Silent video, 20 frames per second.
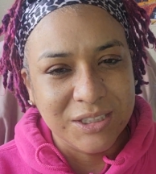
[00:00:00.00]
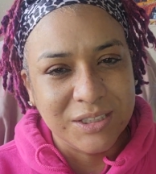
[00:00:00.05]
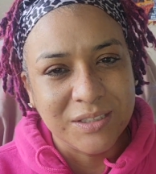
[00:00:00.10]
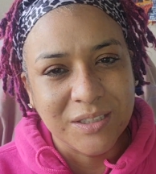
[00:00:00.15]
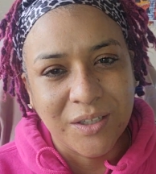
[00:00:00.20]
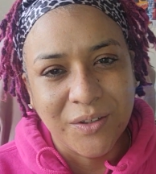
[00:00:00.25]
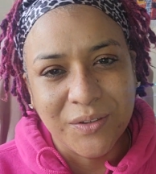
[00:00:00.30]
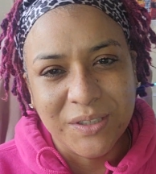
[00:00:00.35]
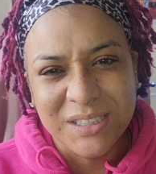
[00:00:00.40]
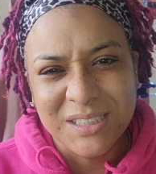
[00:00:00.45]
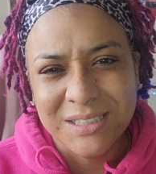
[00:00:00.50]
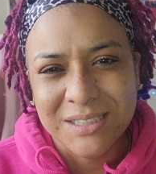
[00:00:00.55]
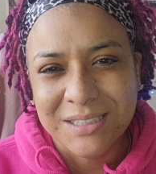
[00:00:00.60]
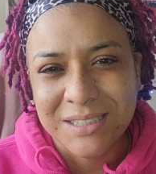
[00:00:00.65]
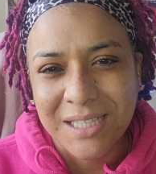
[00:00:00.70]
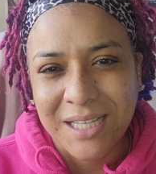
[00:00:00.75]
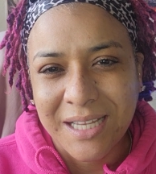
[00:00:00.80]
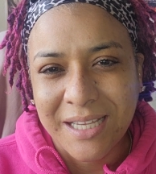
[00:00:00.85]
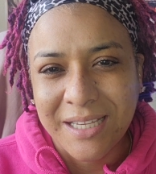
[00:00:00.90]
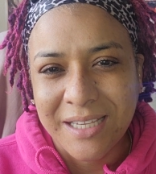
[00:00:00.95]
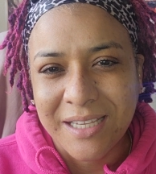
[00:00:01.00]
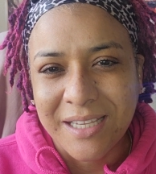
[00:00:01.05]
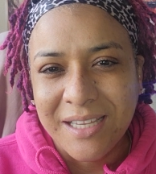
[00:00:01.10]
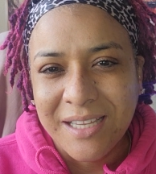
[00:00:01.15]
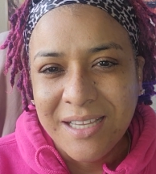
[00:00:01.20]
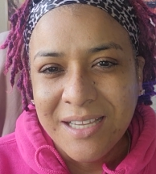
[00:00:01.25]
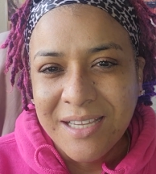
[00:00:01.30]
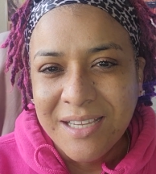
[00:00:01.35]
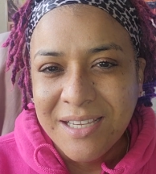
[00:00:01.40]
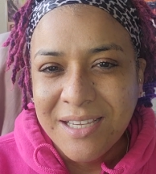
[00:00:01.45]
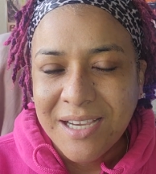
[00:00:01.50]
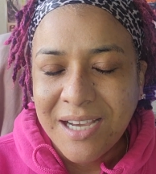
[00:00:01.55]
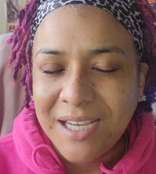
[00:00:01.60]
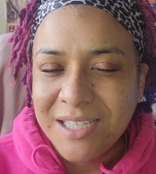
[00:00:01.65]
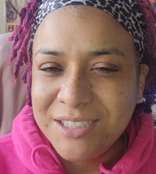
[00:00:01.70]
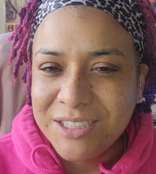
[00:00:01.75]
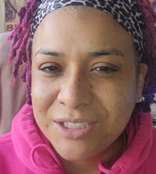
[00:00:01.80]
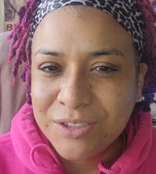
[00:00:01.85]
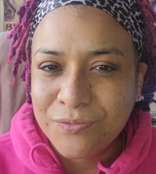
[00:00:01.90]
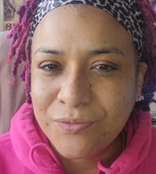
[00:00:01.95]
So it's like I
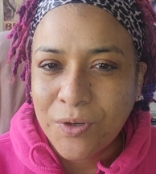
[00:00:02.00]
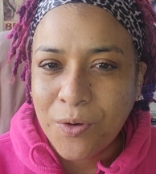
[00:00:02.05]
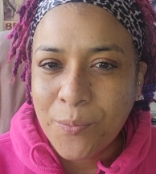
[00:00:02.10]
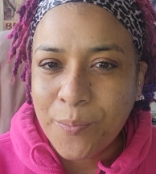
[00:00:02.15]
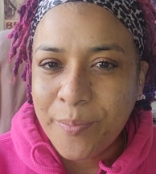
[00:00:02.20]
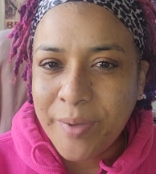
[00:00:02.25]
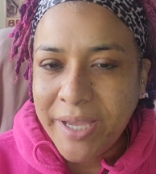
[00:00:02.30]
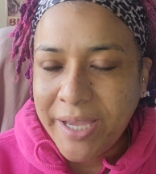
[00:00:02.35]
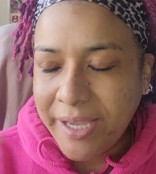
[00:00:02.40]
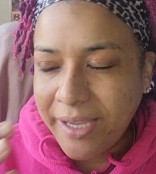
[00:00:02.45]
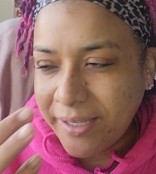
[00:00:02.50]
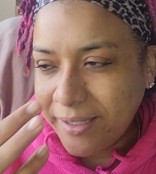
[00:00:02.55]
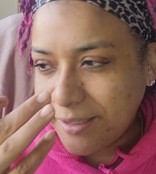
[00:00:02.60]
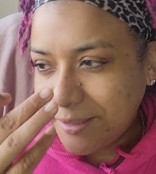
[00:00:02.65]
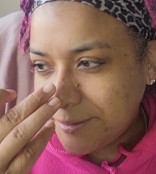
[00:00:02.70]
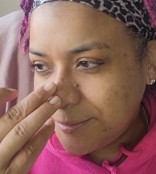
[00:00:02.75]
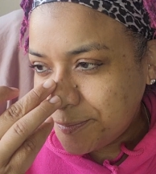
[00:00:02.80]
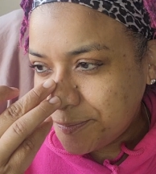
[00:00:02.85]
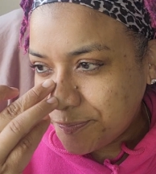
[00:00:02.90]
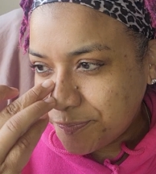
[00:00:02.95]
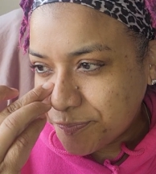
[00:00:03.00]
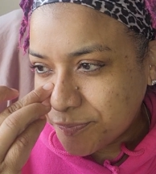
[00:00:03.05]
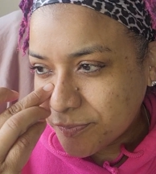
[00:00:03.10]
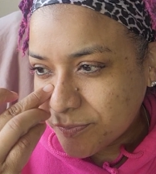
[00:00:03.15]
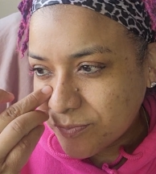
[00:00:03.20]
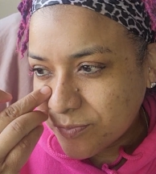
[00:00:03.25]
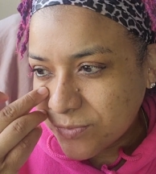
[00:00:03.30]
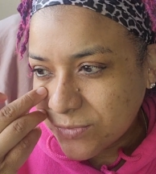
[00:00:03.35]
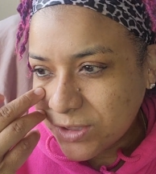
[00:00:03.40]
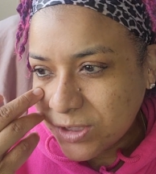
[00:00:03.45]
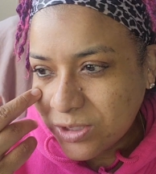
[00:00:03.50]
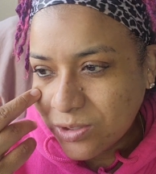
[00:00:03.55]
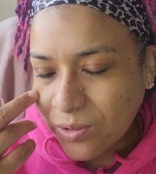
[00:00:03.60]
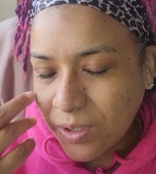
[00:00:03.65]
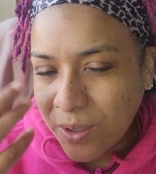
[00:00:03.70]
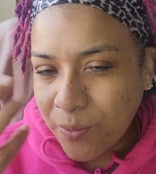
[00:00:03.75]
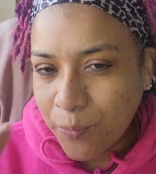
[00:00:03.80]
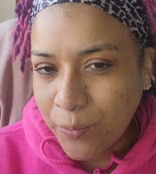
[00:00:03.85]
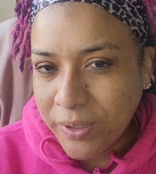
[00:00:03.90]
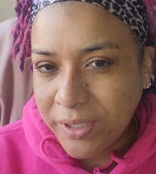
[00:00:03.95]
just felt bad so
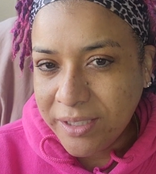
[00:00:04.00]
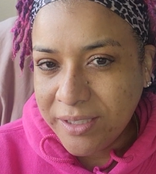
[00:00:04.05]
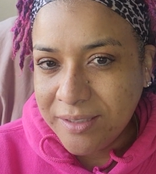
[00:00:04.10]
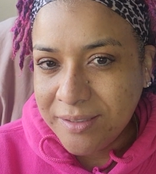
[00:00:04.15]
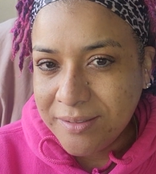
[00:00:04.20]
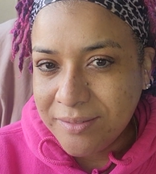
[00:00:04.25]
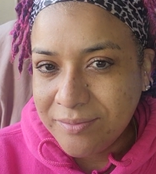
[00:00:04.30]
I went